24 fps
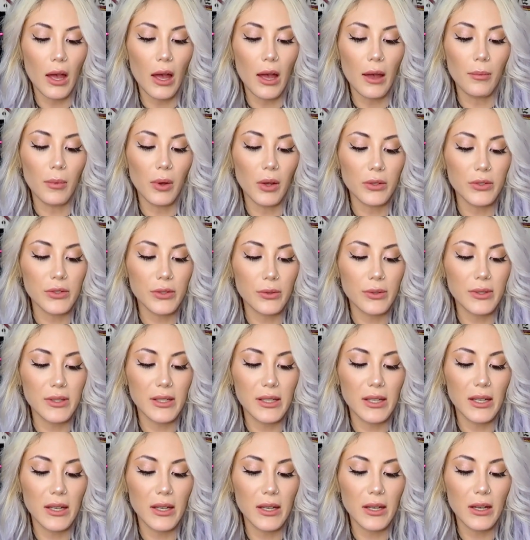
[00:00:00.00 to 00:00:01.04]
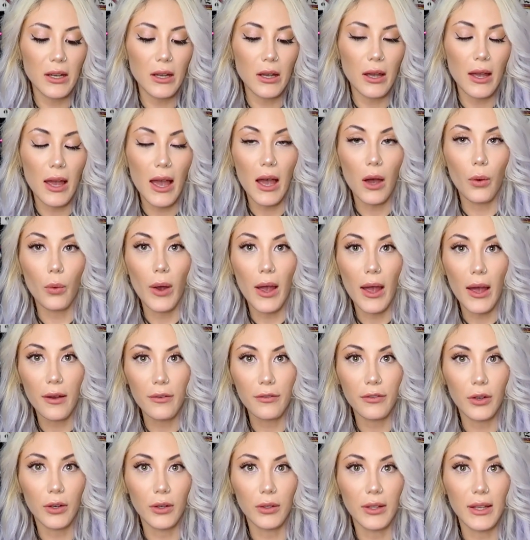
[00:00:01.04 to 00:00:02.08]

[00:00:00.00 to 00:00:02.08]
I'm also seeing, however,